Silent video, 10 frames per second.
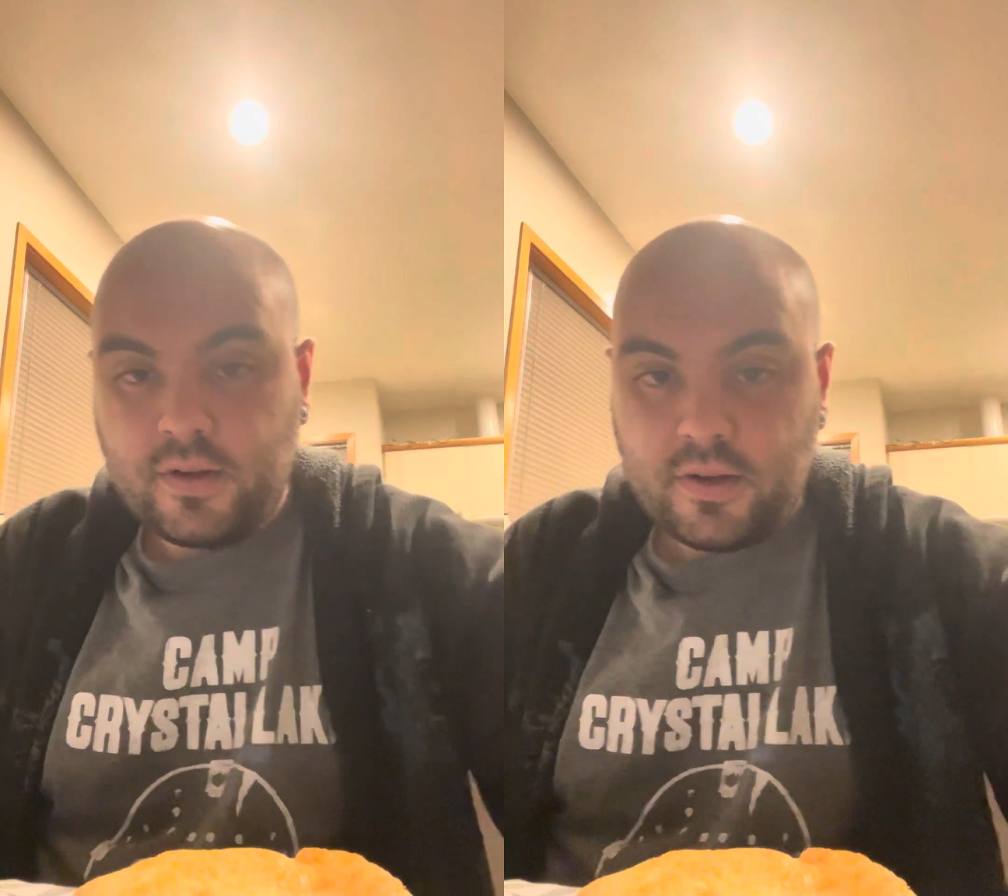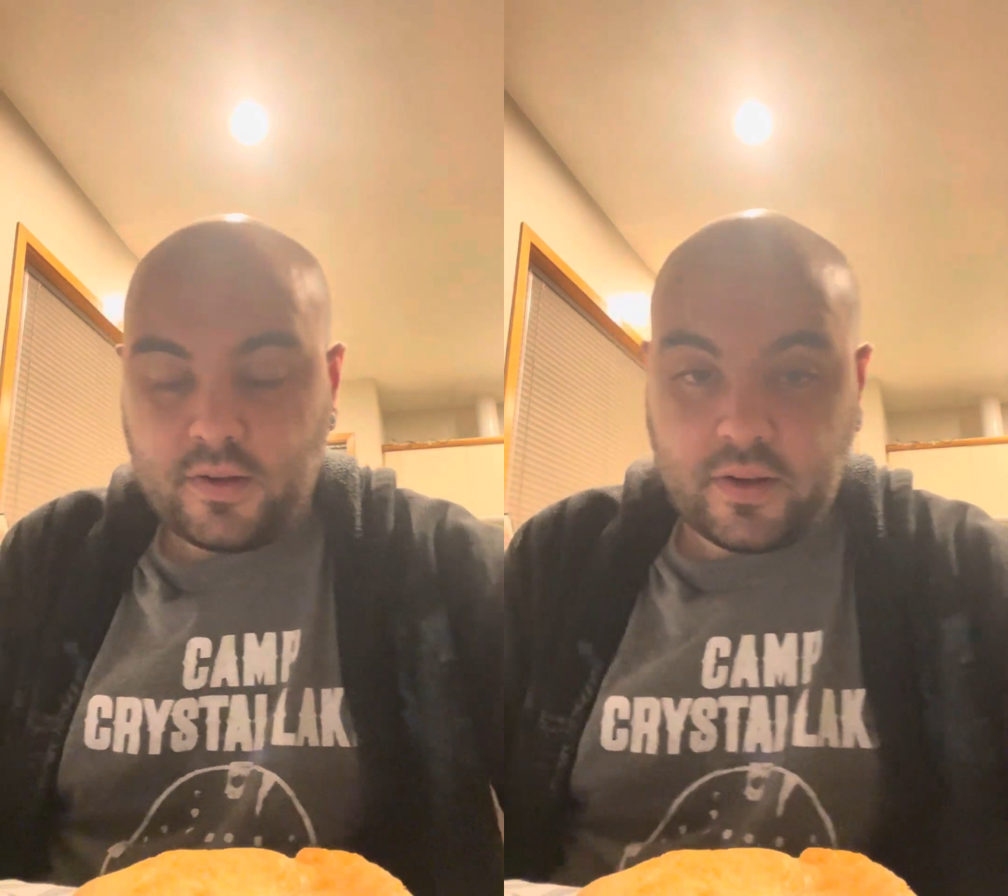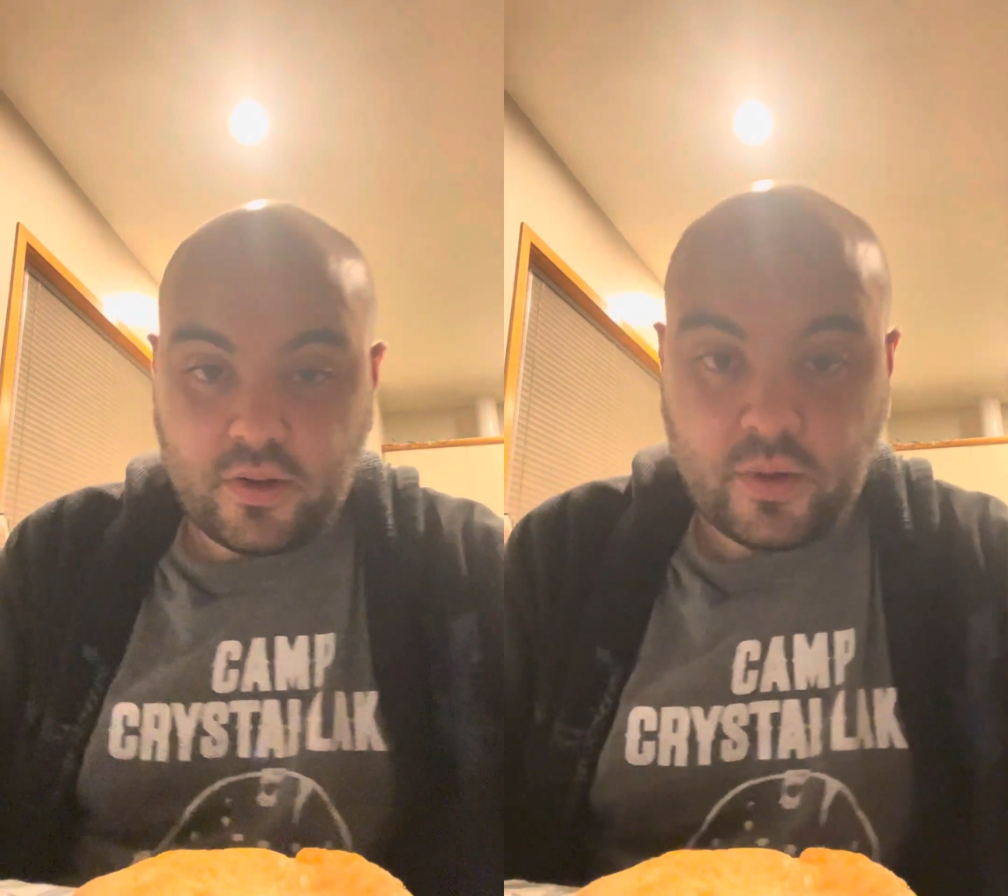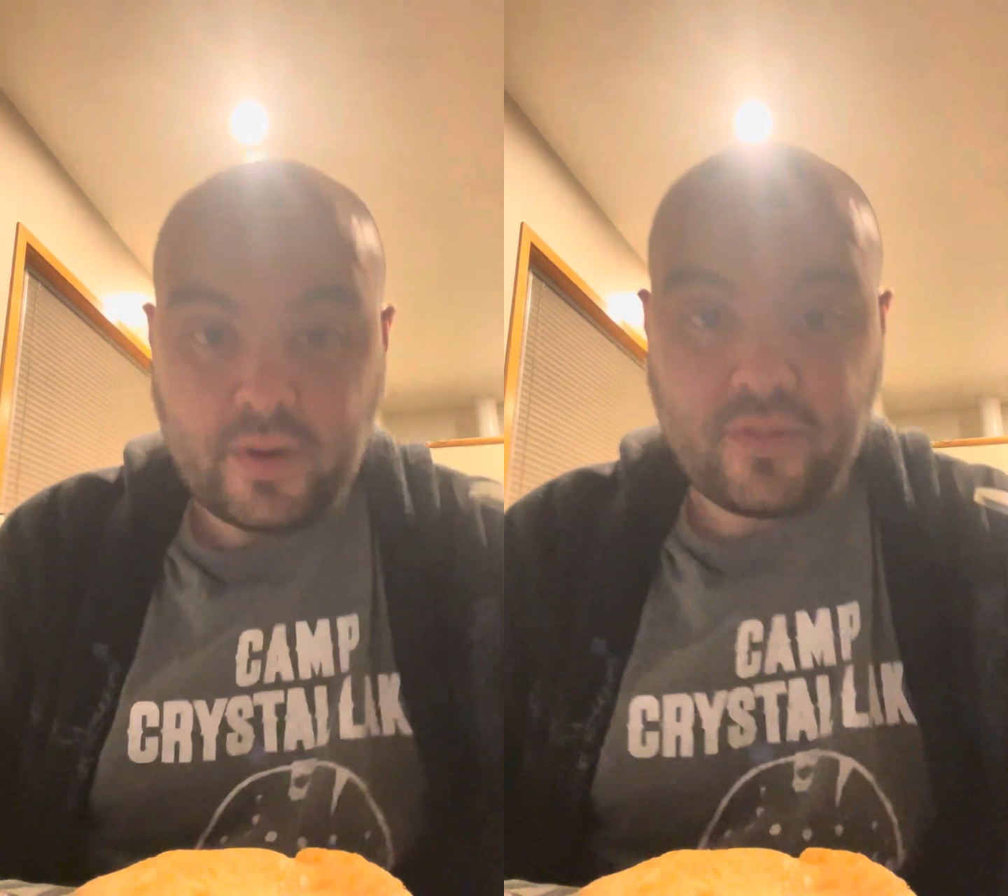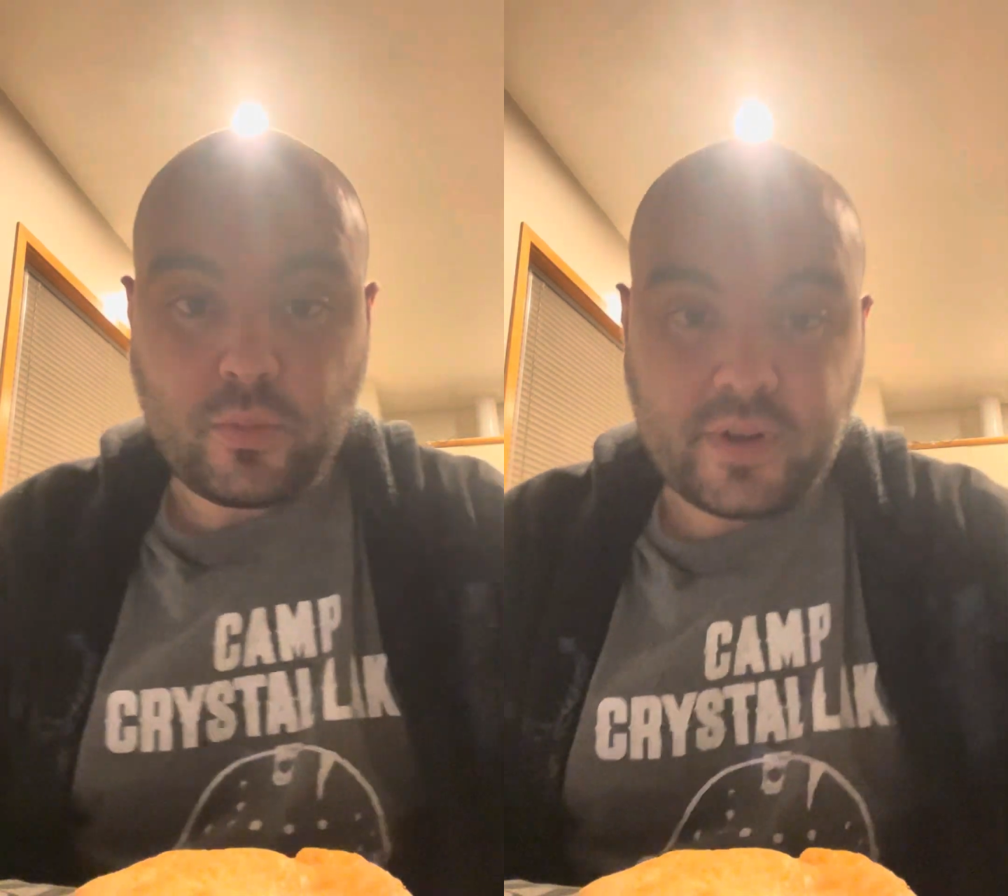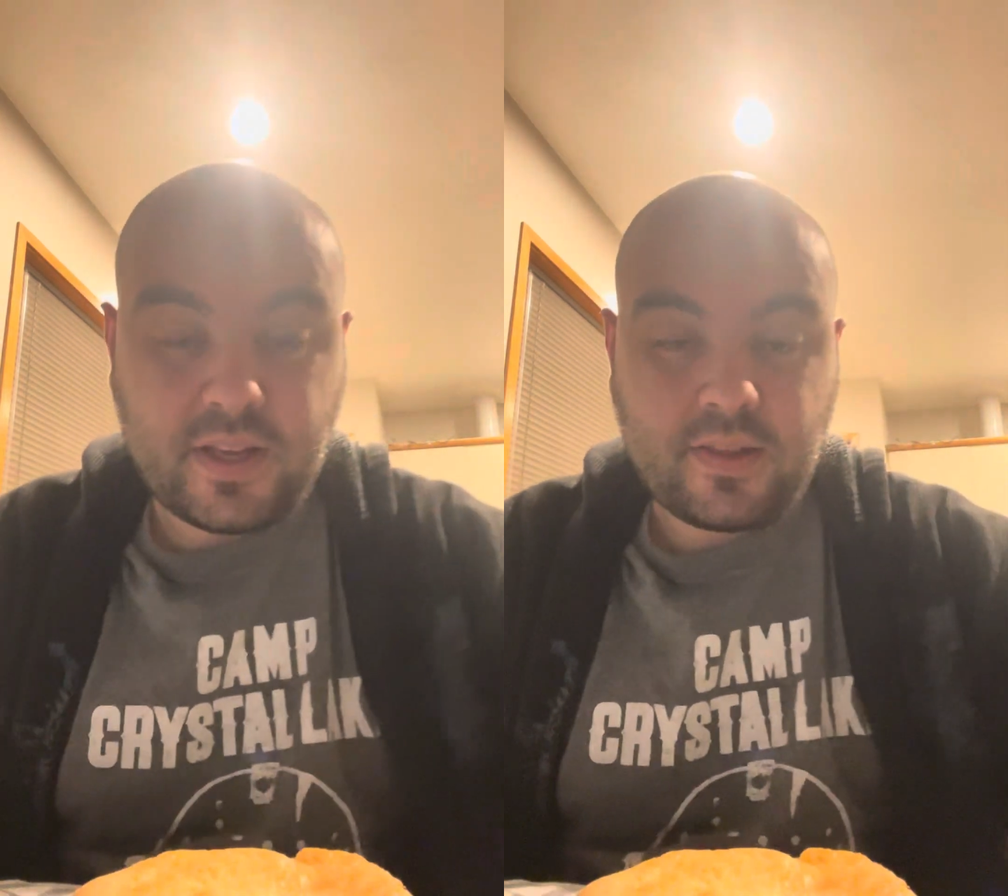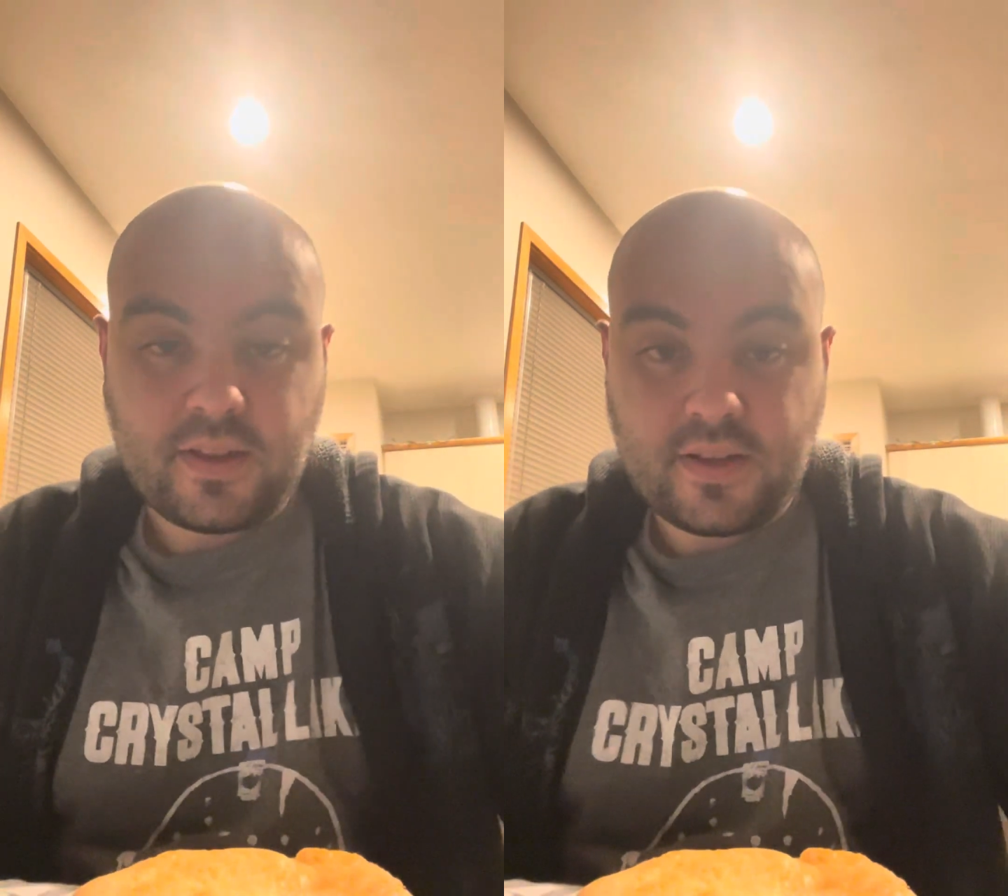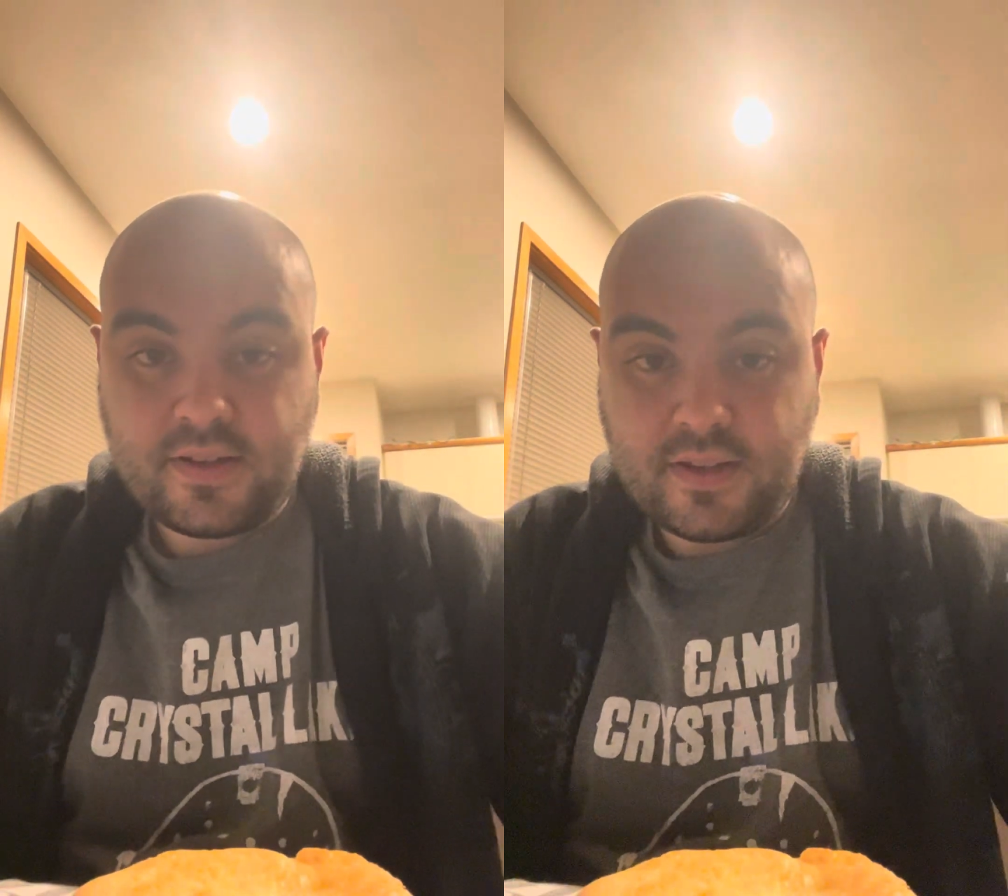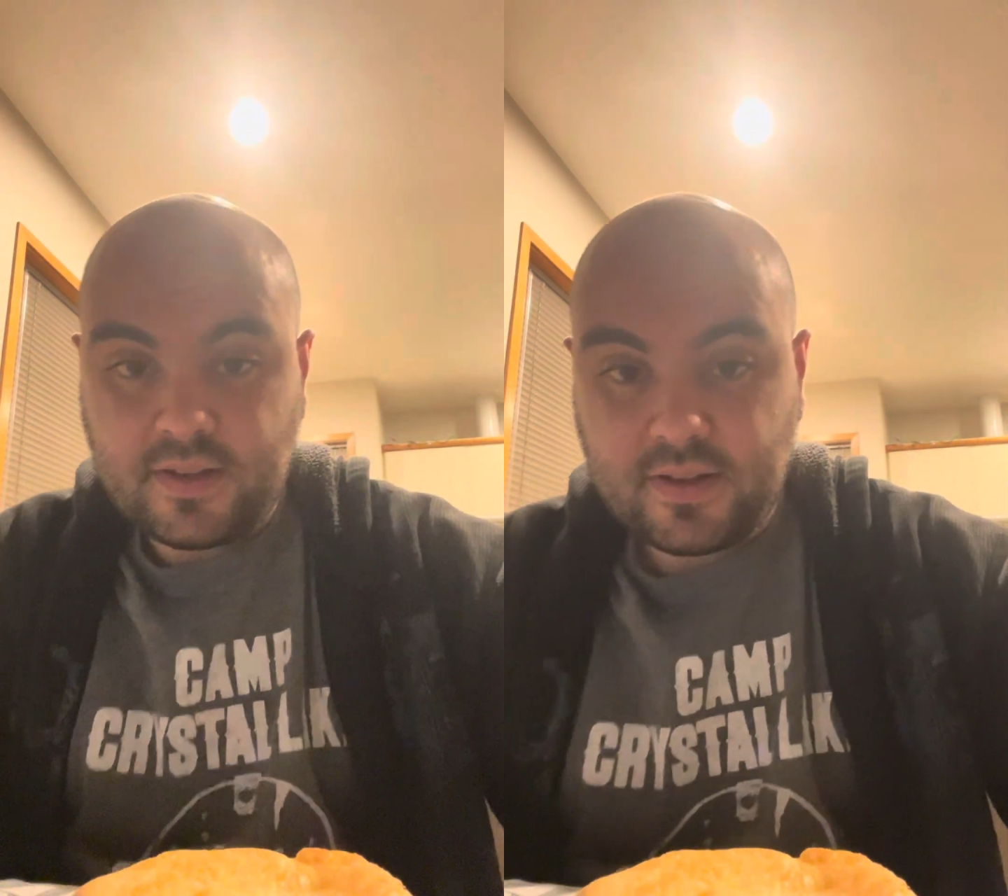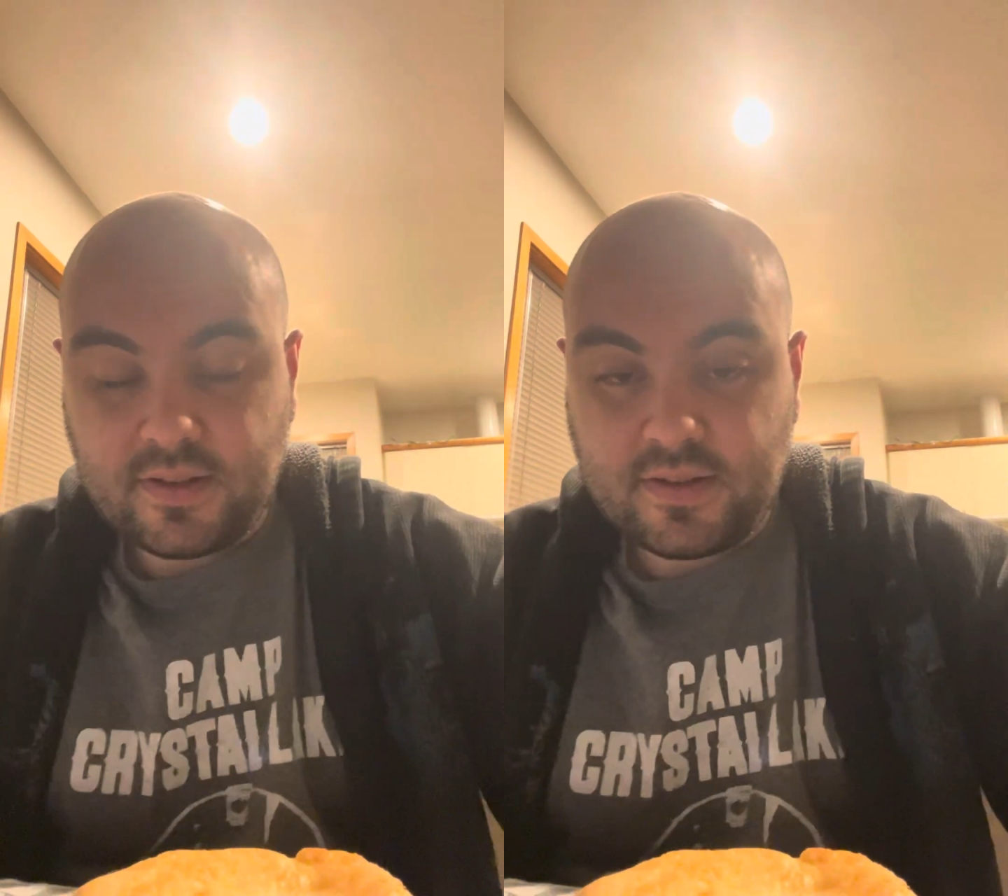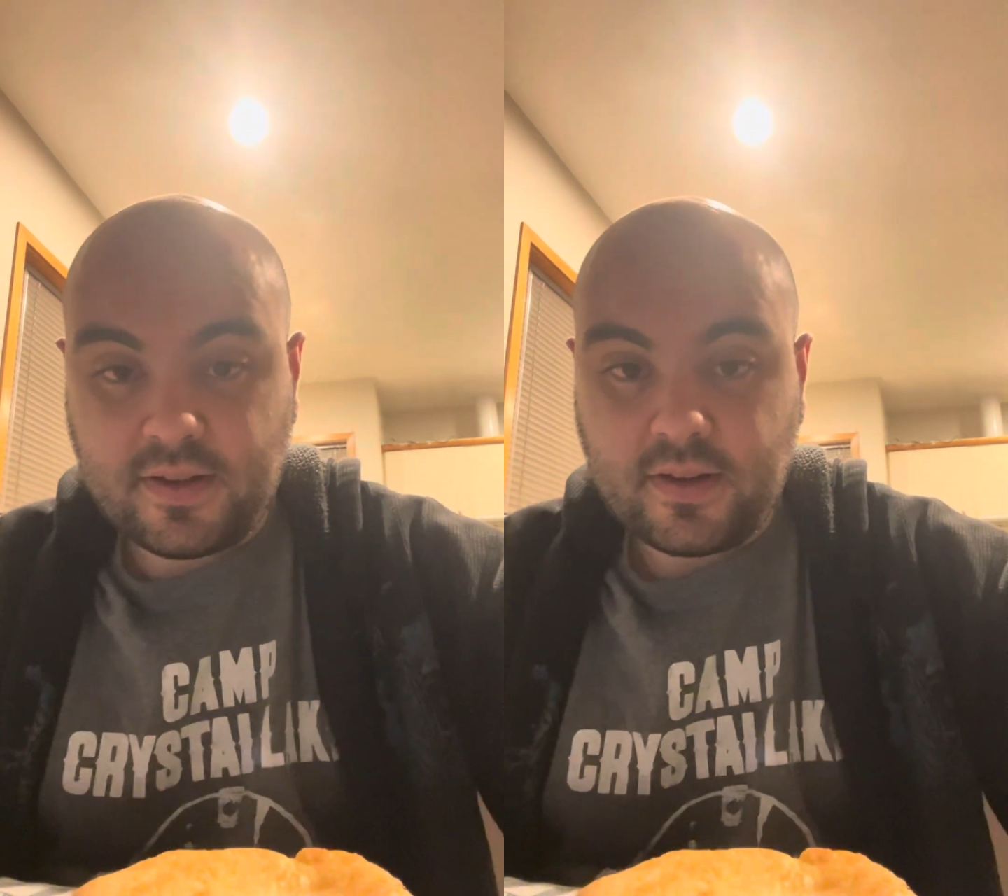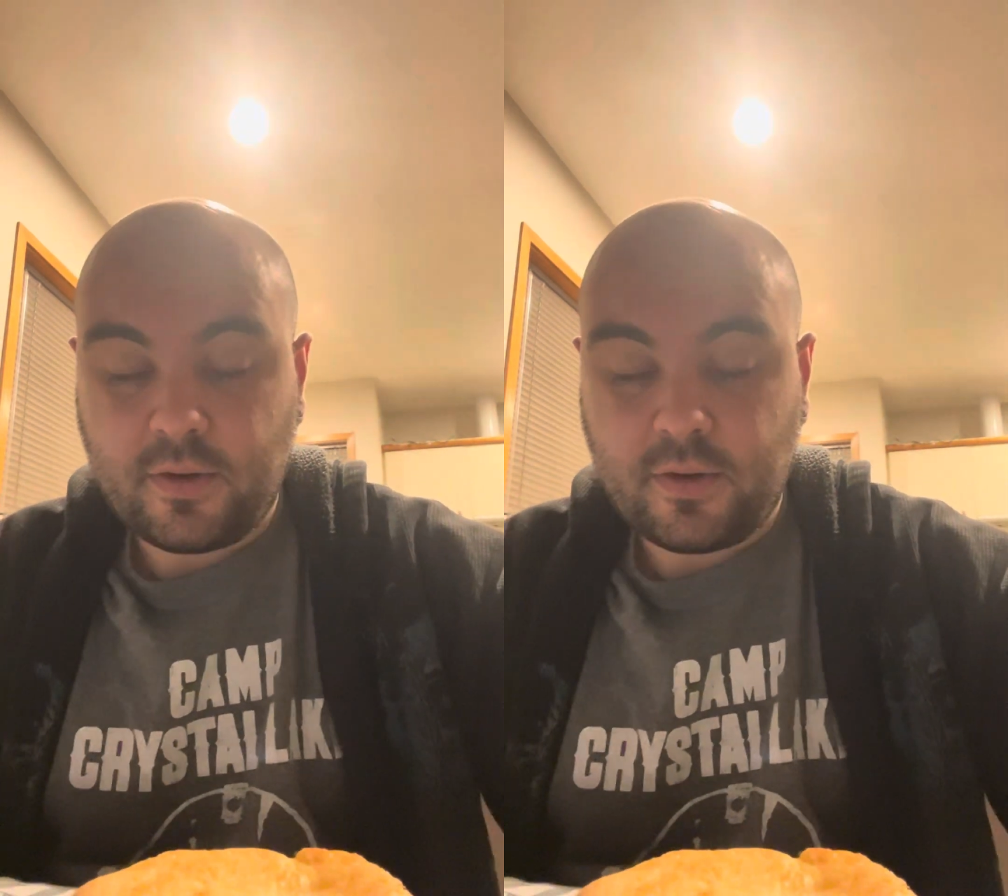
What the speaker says: Hello there, everybody. This is